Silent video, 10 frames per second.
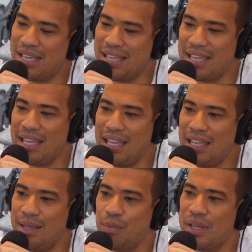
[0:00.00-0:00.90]

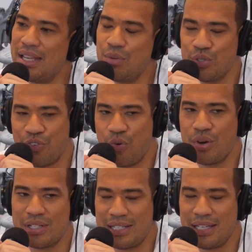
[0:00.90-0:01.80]
he, when he was
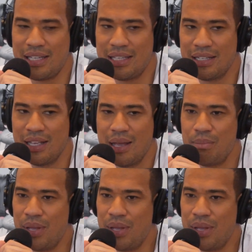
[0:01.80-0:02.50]
14,